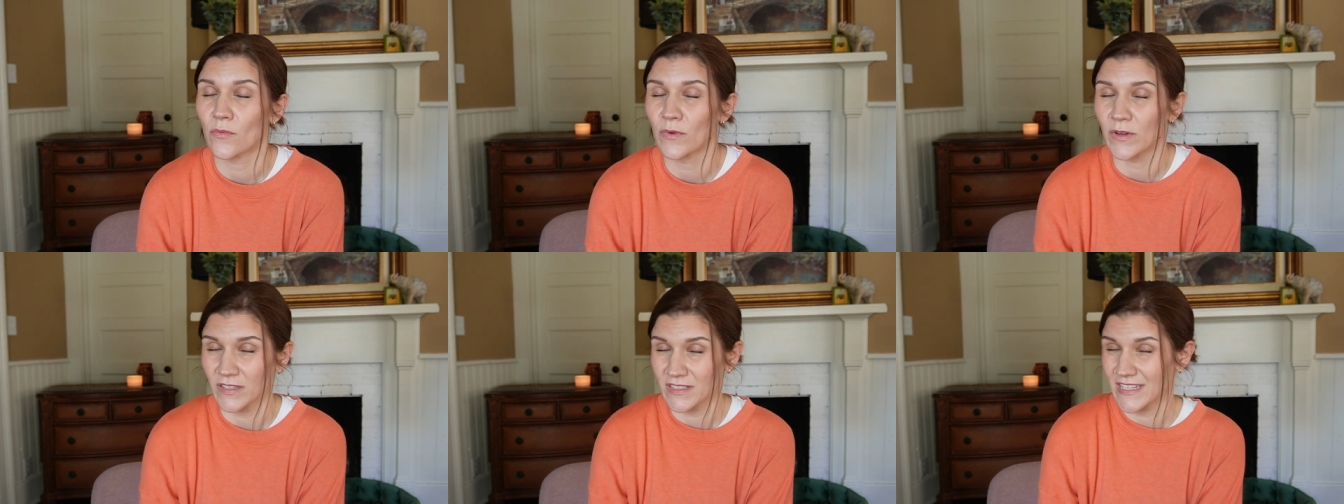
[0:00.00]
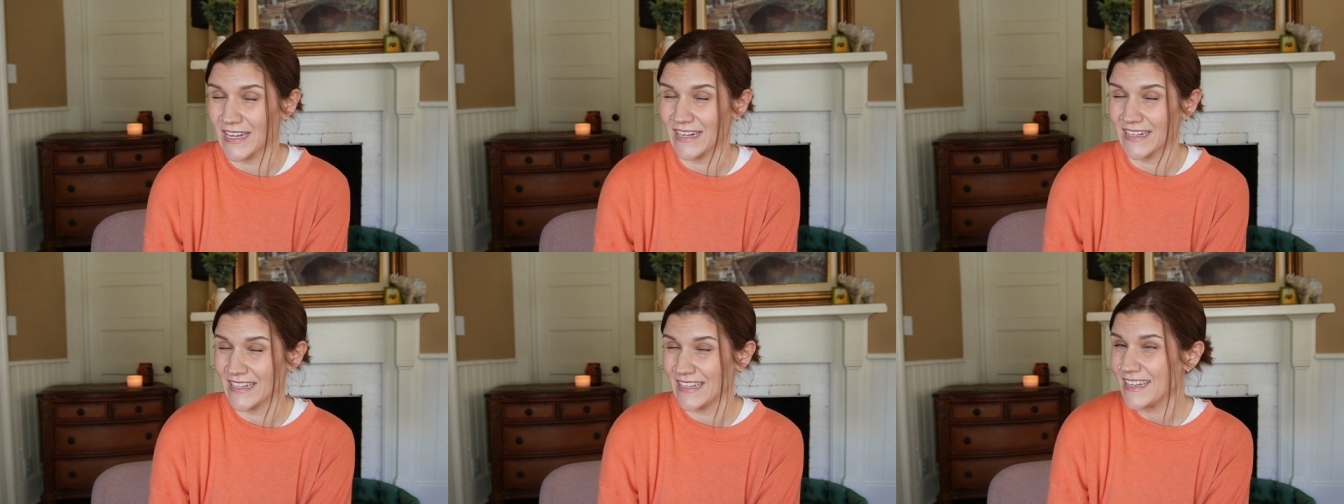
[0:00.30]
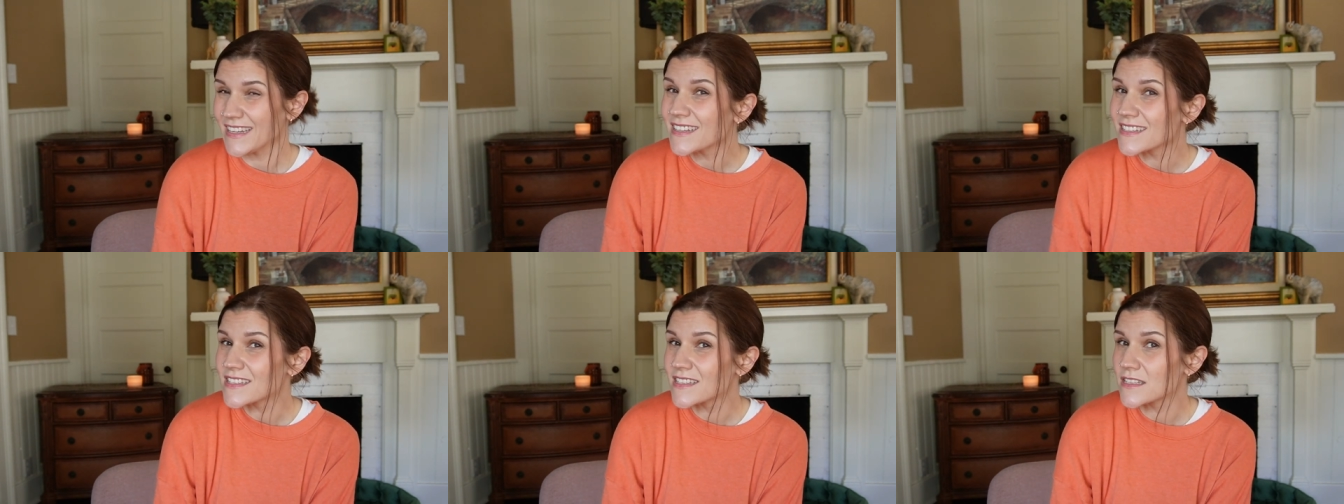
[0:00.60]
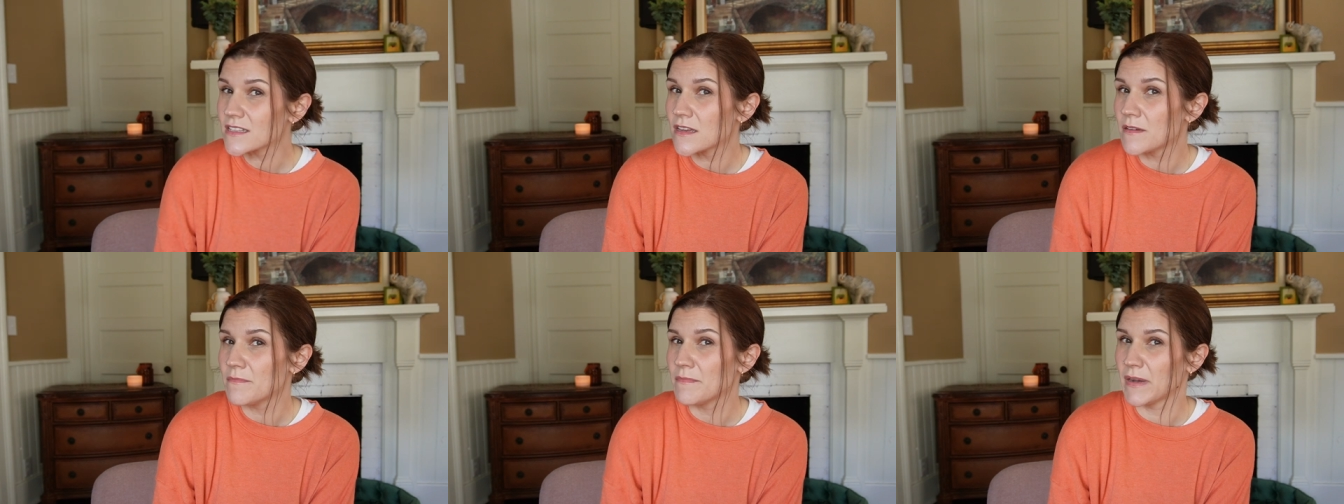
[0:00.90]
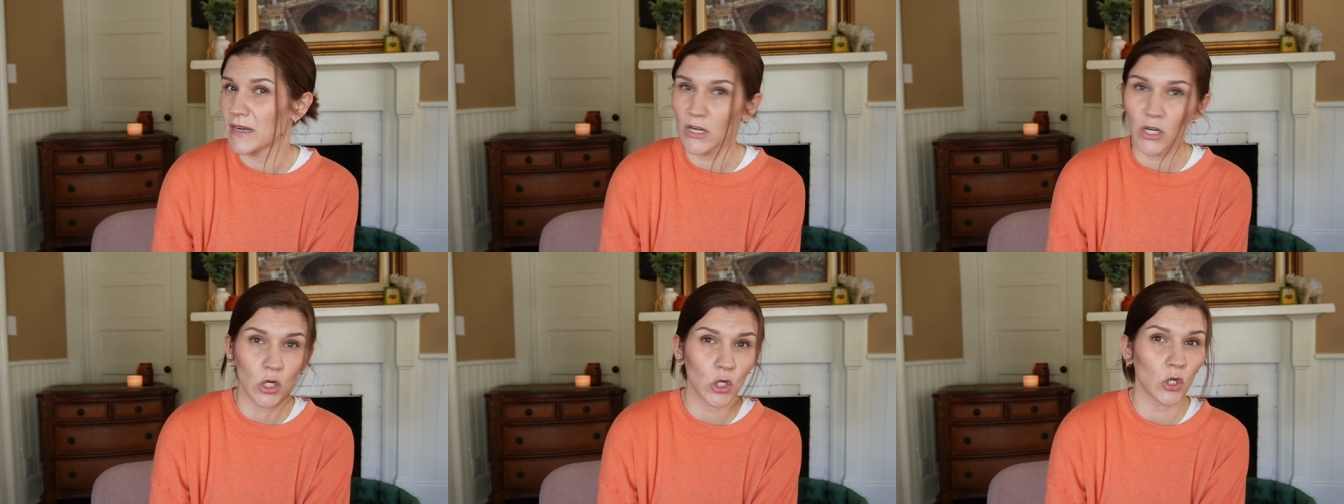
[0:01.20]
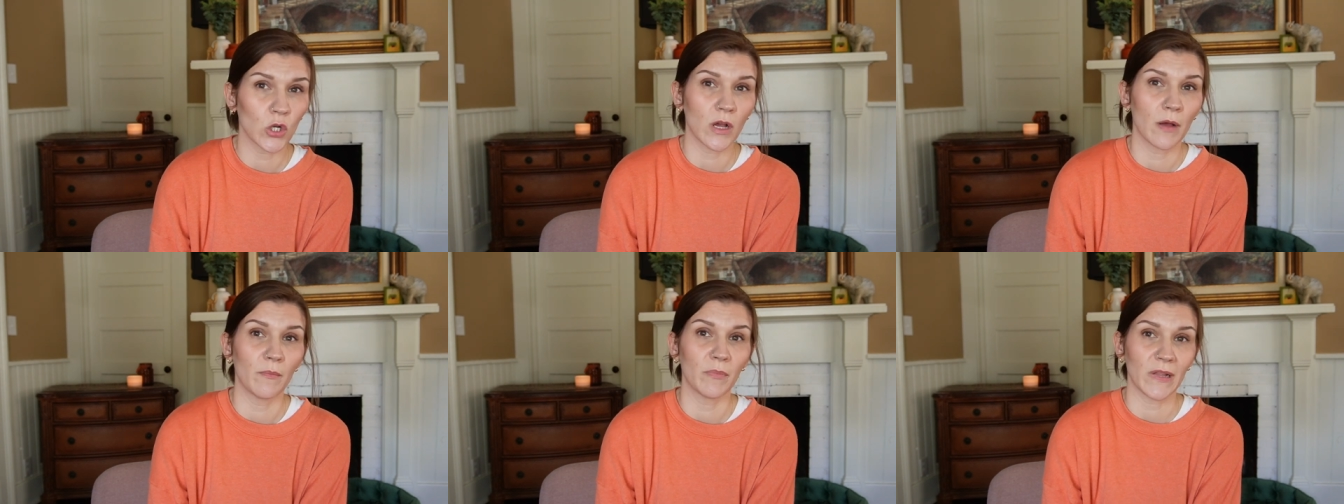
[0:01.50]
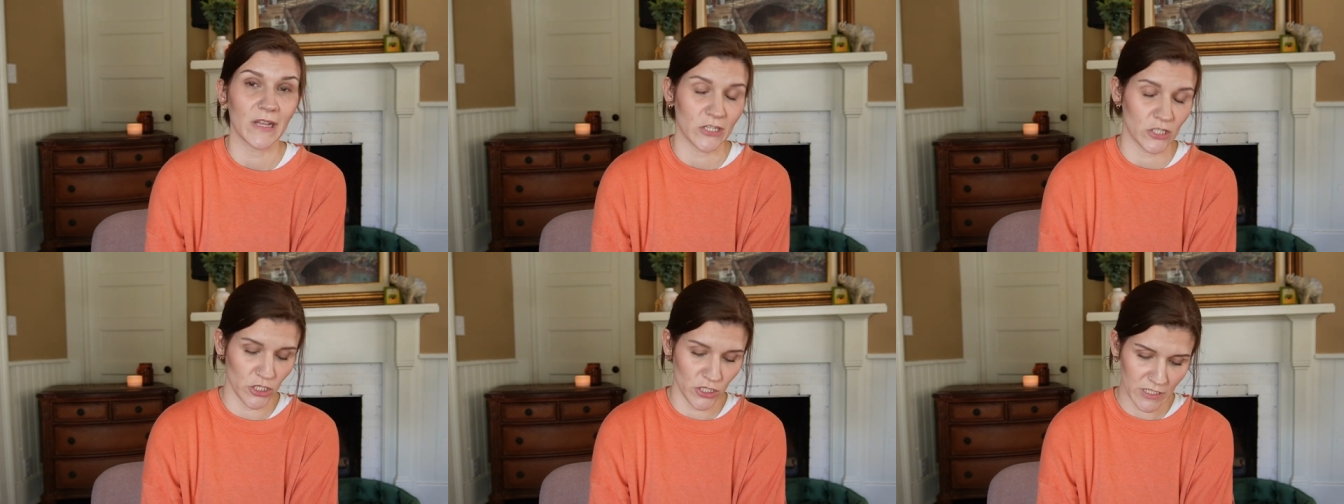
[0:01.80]
Real Techniques Miracle
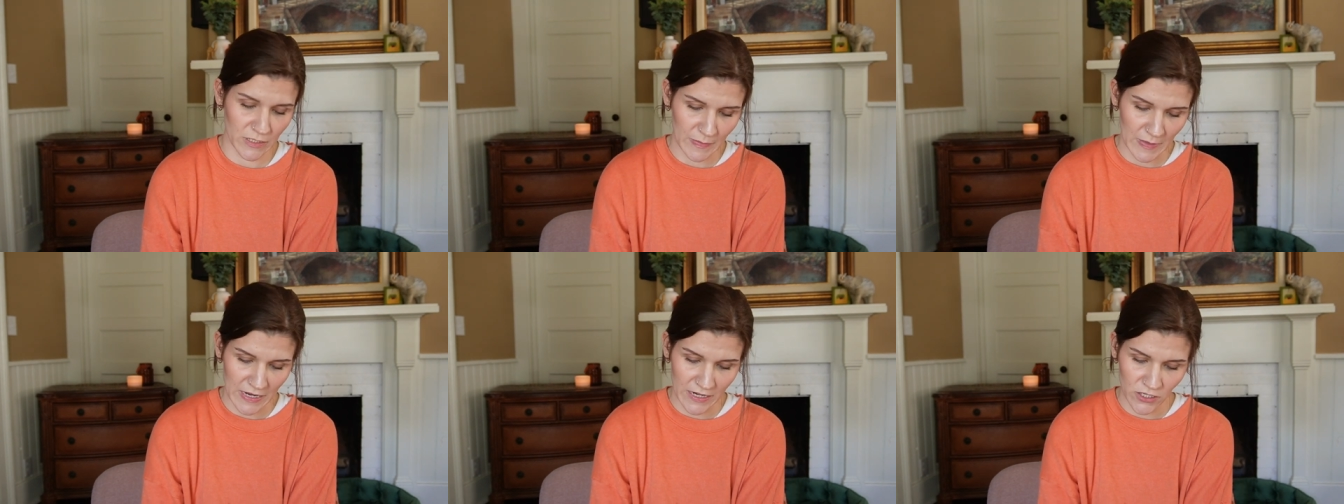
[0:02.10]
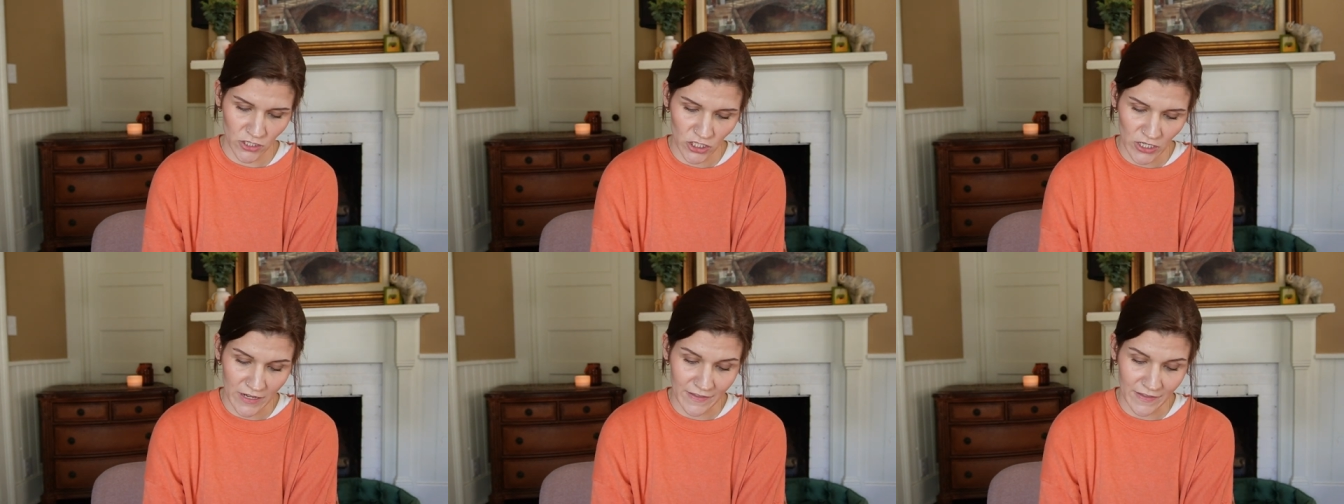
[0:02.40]
Complexion Sponge,